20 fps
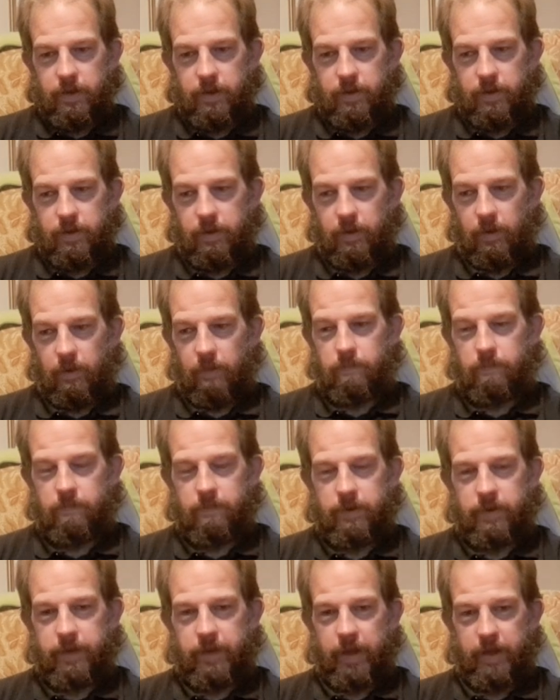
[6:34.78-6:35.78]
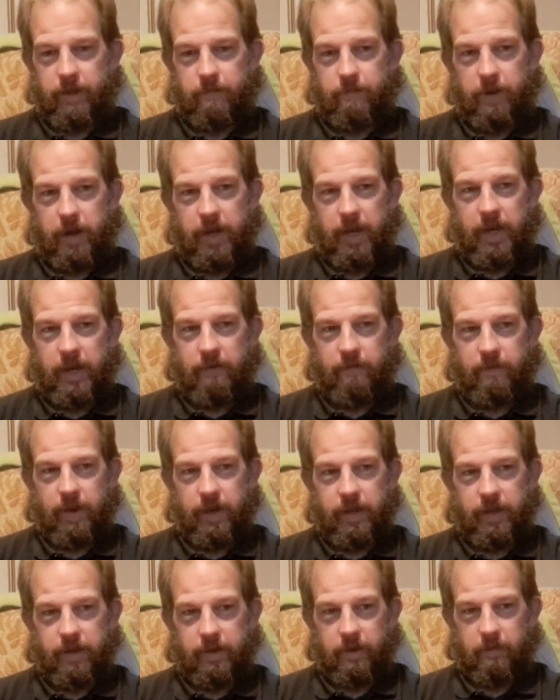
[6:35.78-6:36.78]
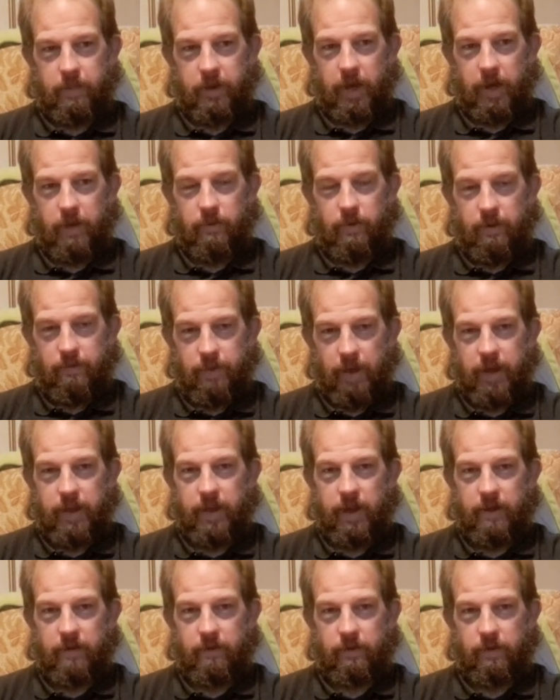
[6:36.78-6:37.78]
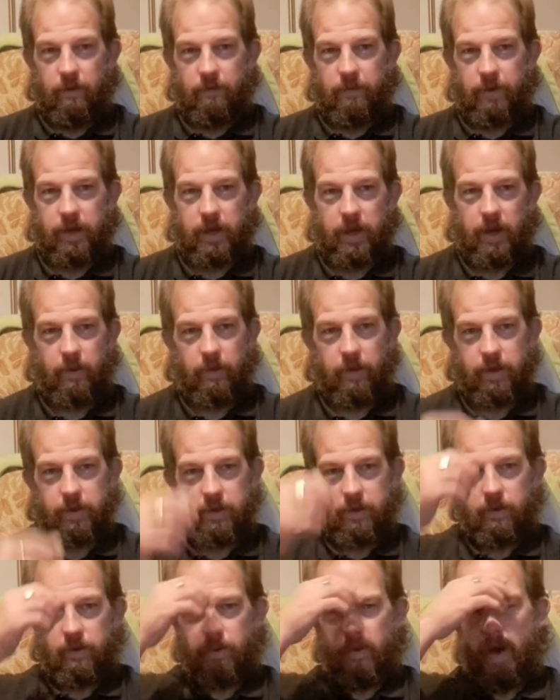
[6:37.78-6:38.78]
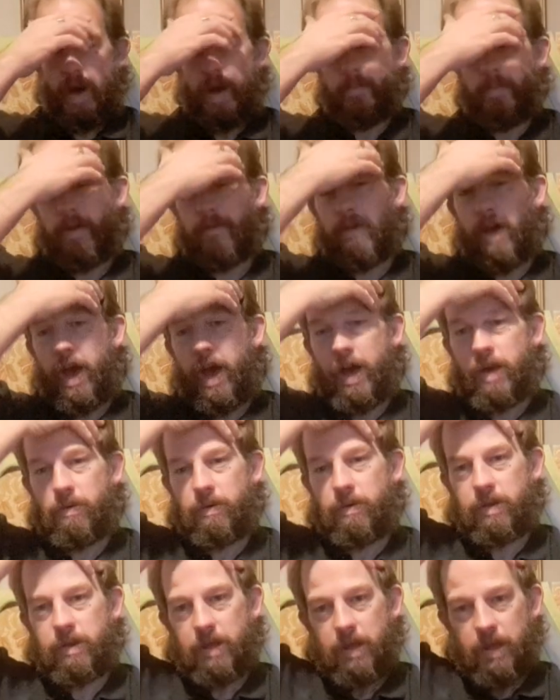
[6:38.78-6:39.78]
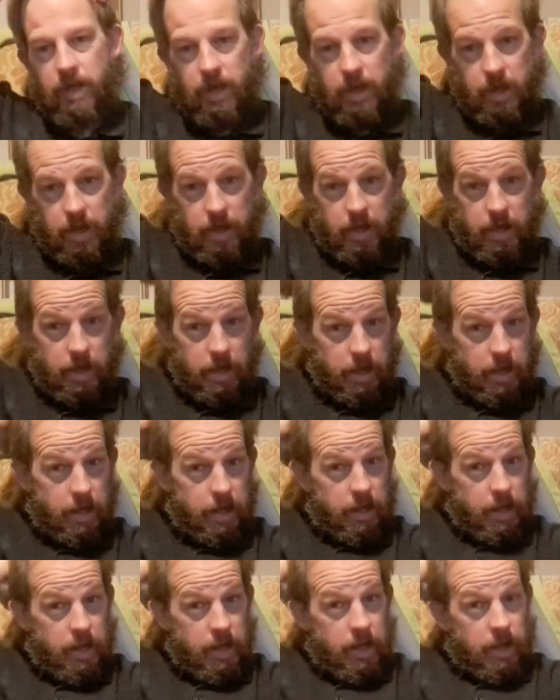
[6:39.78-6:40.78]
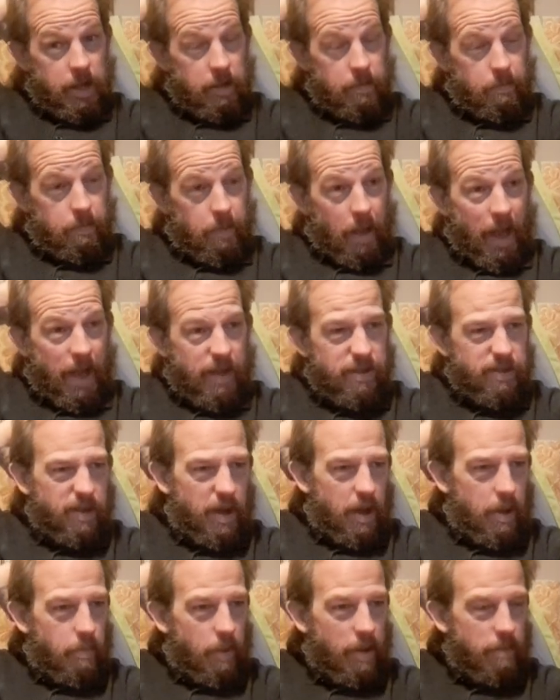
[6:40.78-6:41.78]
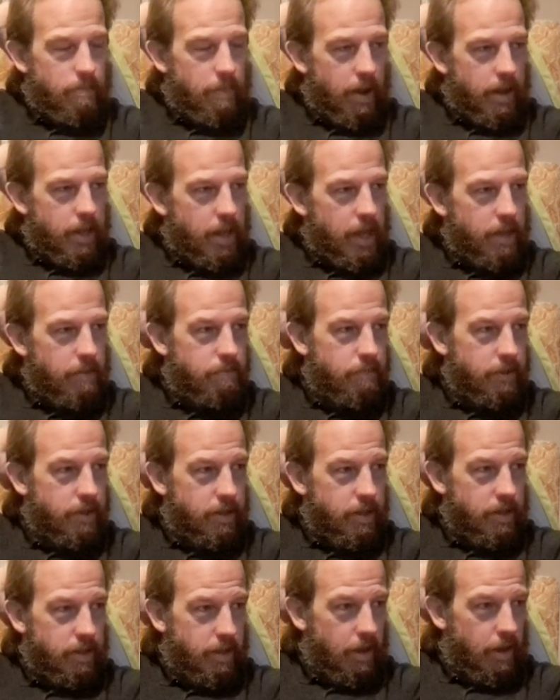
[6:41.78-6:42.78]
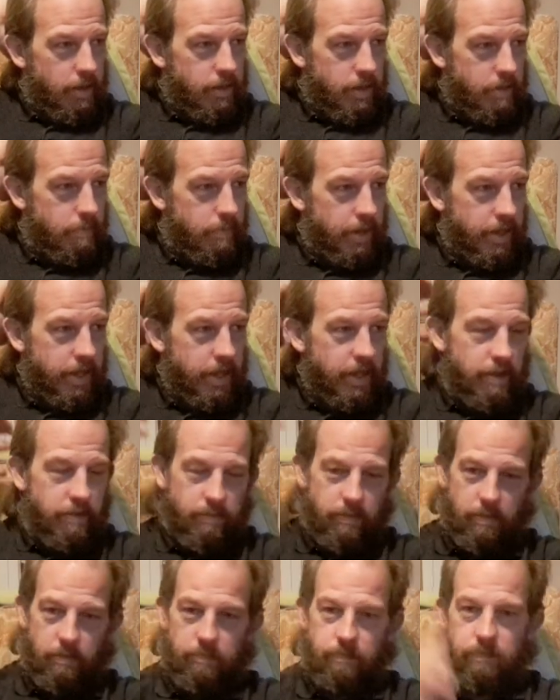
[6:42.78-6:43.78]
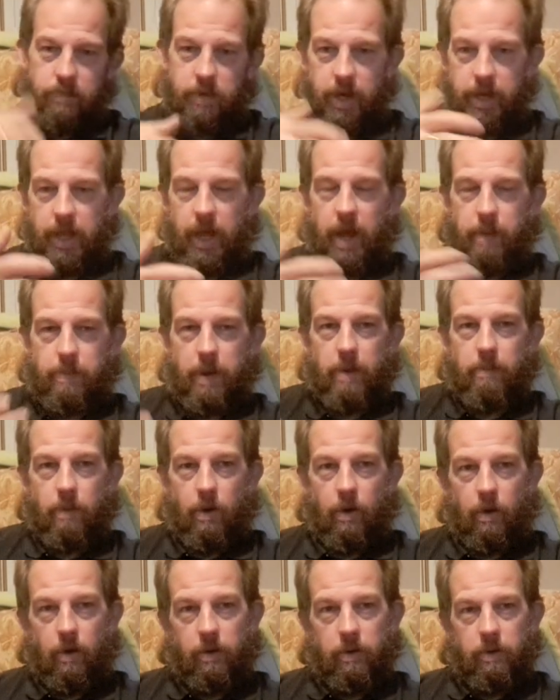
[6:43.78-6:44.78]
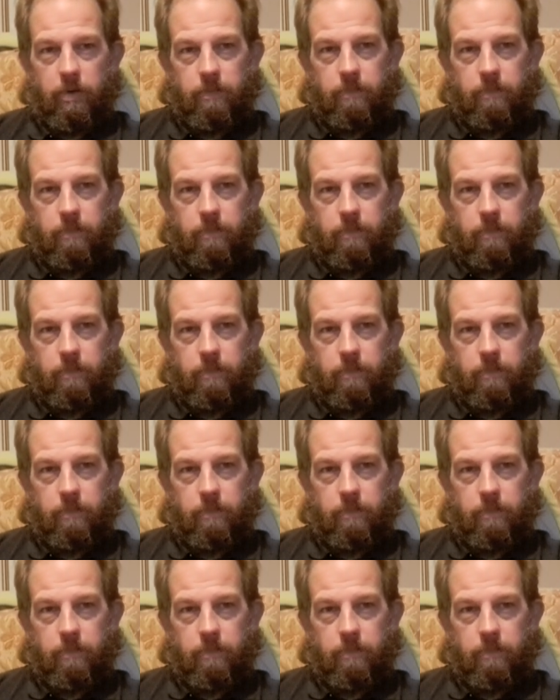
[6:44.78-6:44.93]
sort of disbelieving to begin with. They did sort of think it was quite a bit of a hoax. But as time went by, they started to believe in it a bit more.